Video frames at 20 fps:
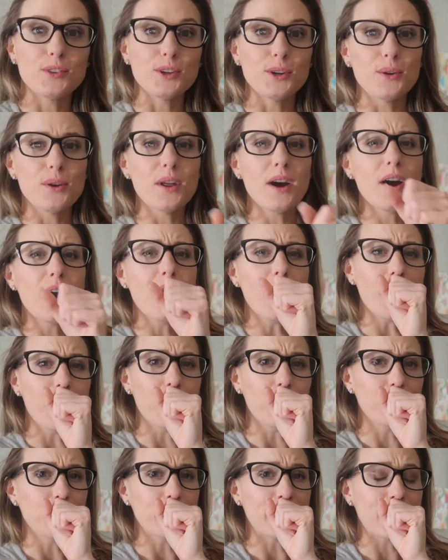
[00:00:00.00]
food.
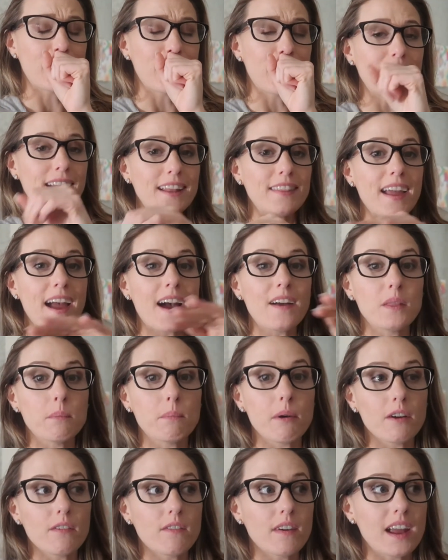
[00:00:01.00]
Oh my God. And they had the
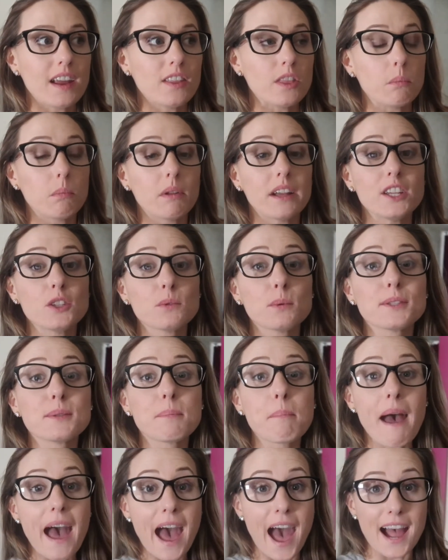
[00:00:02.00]
buffet. The place was
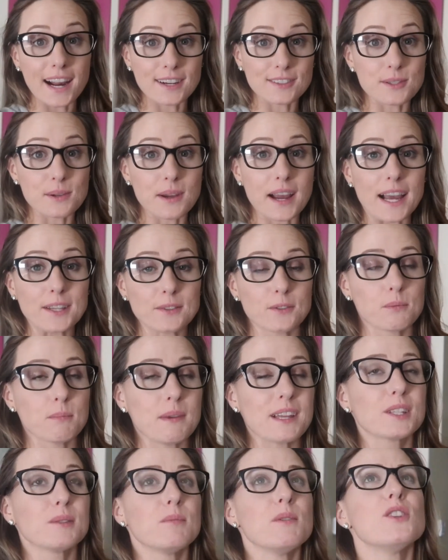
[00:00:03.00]
packed, you guys, which
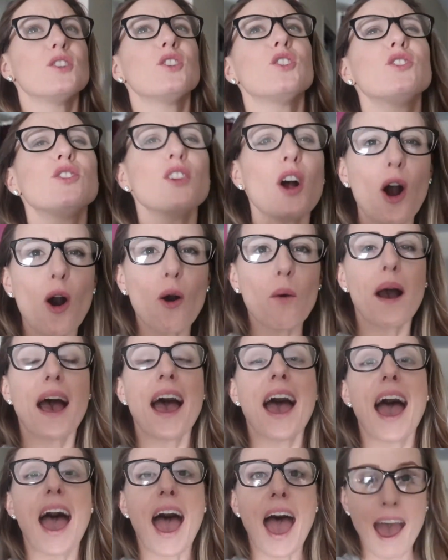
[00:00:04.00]
makes me so
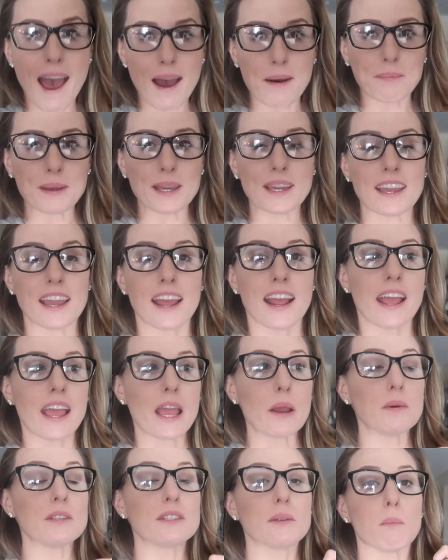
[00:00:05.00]
happy.
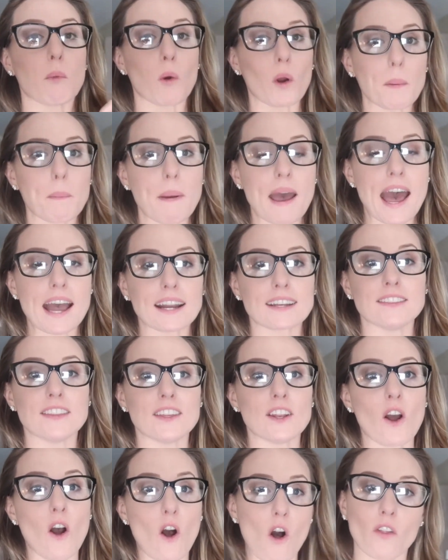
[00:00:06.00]
It was more packed
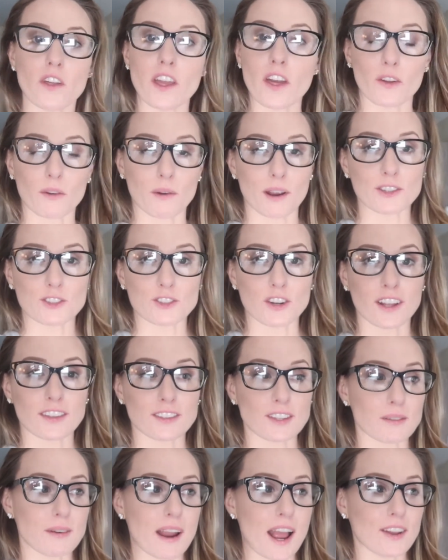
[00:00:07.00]
than all the other
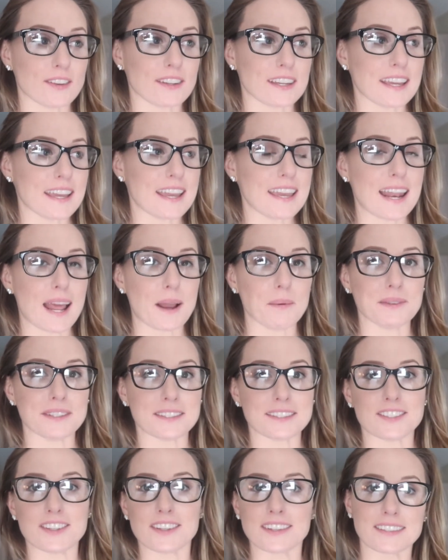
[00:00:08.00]
restaurants around it. And I
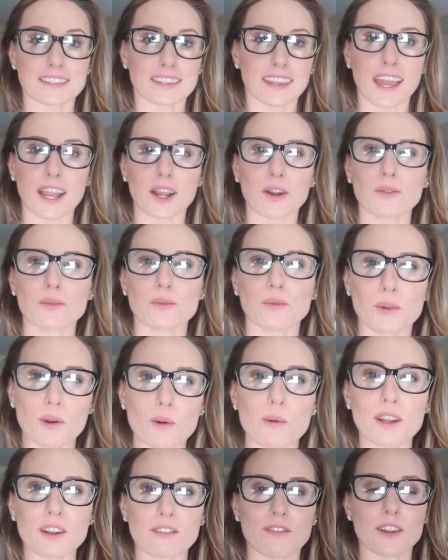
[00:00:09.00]
was just like
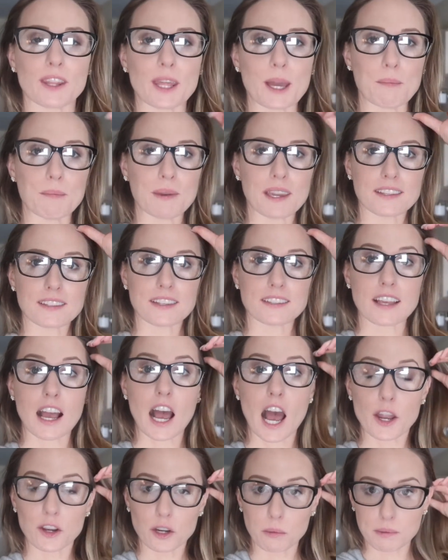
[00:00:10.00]
rooting for them because it's
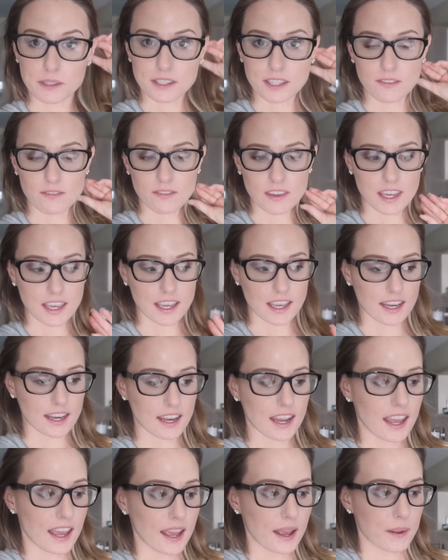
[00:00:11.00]
100% vegan
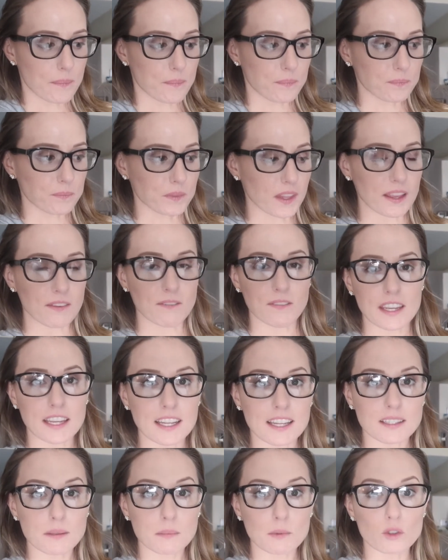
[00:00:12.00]
and
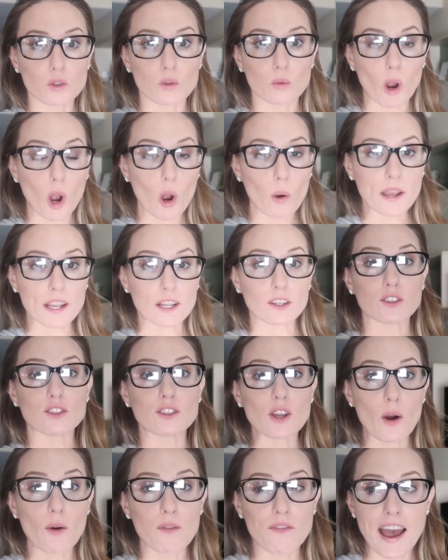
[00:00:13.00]
veganism is growing
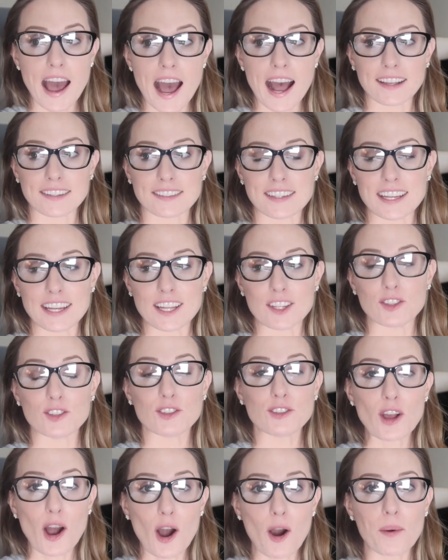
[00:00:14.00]
so fast and it's
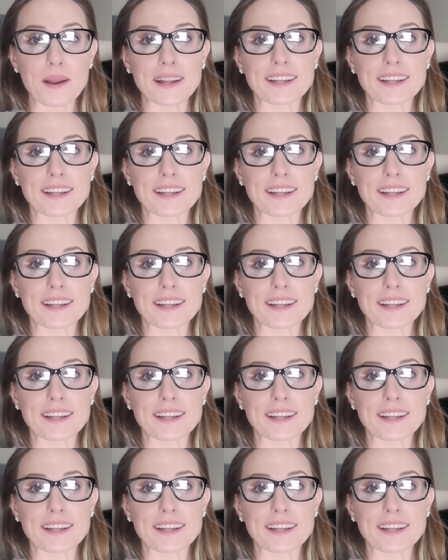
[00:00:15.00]
so